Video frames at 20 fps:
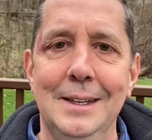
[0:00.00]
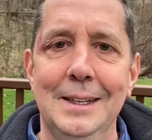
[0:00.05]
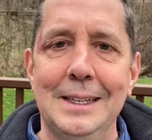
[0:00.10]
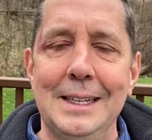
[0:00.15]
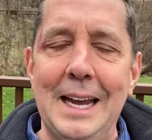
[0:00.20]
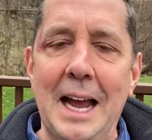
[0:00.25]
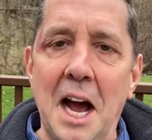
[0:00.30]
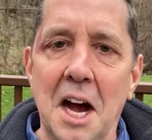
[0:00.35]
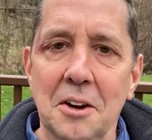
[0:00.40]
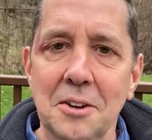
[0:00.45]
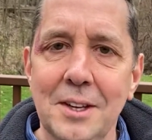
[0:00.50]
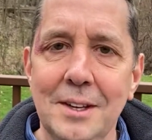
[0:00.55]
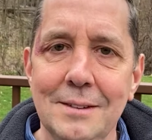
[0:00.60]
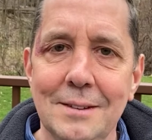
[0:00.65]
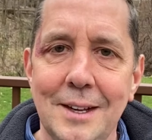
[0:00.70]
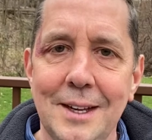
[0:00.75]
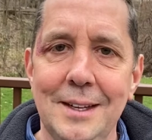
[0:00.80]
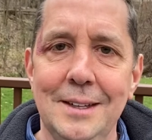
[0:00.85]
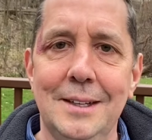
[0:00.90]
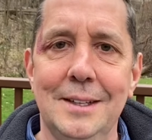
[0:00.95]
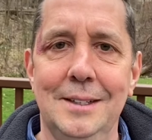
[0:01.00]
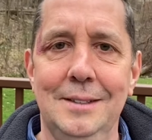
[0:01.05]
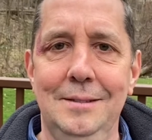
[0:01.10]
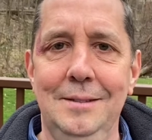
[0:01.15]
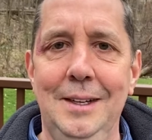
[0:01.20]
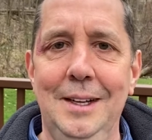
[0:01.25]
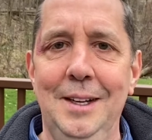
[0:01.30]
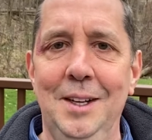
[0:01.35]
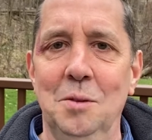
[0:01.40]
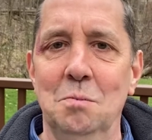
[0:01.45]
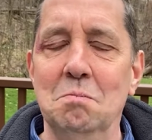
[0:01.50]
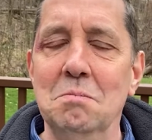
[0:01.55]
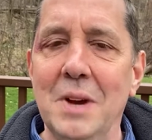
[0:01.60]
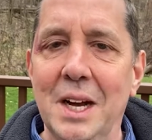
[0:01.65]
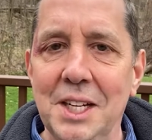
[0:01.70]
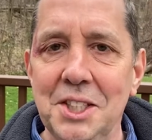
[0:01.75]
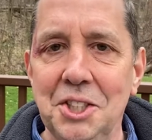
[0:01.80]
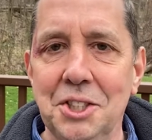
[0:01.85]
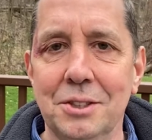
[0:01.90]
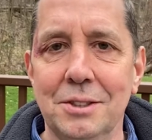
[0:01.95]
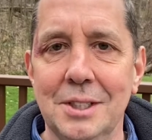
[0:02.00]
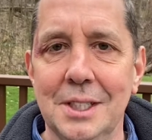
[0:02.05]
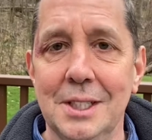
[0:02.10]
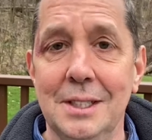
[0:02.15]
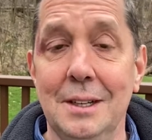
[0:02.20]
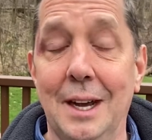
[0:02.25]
calculate it, measure it.